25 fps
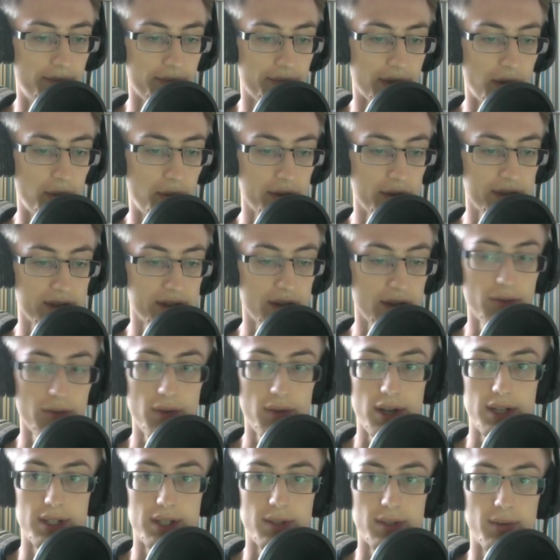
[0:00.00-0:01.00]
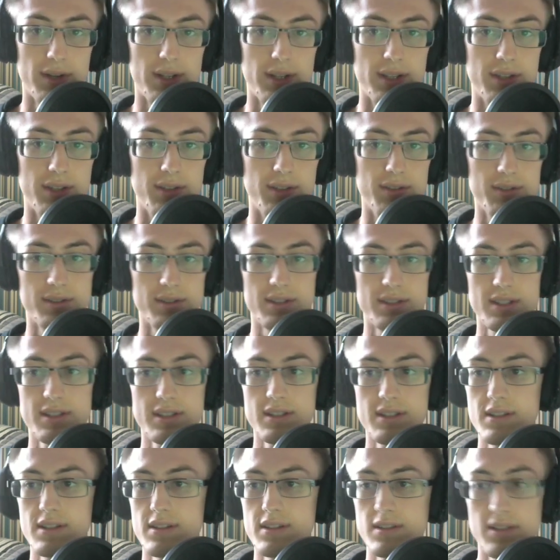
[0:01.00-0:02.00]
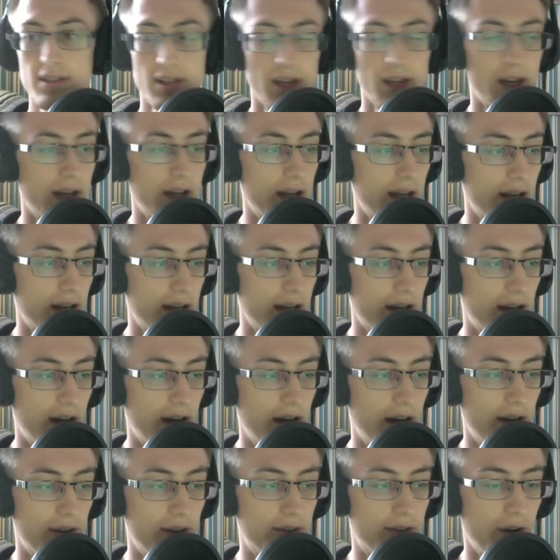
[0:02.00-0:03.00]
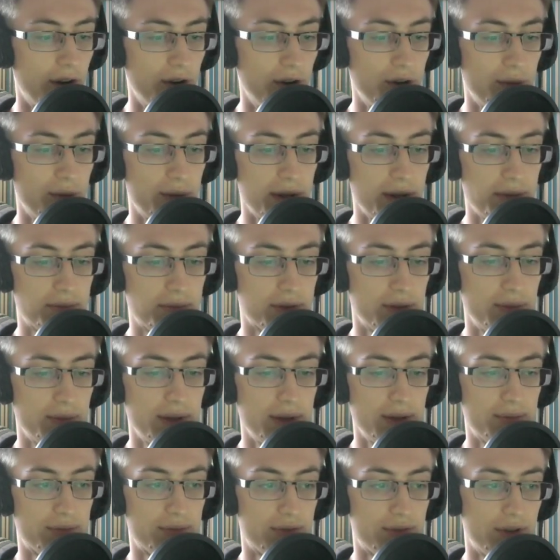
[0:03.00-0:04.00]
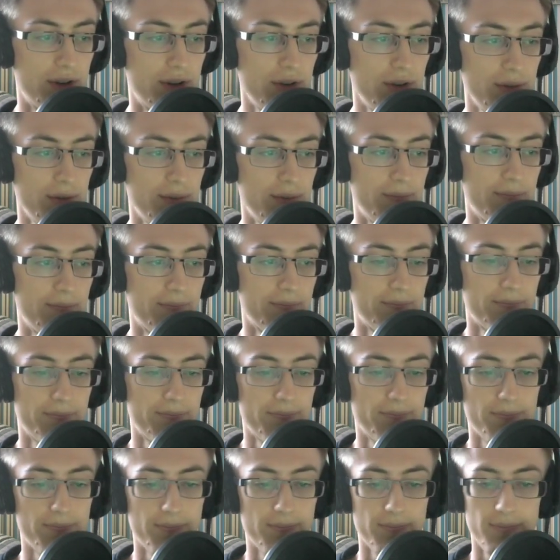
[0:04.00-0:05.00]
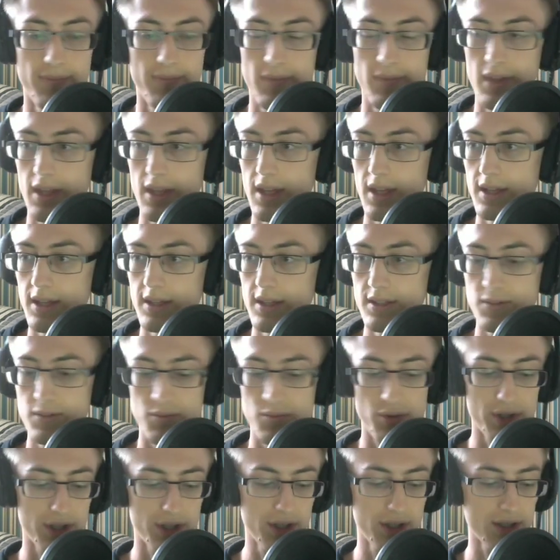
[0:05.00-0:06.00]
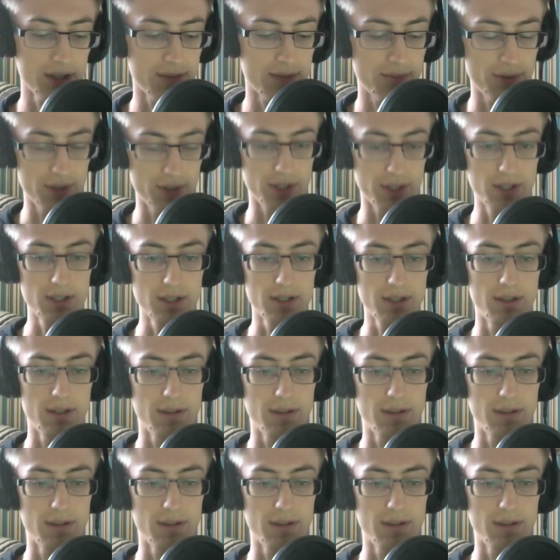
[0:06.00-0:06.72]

What software do I use? This is Adobe Premiere Pro. It's pretty good. It's pretty good.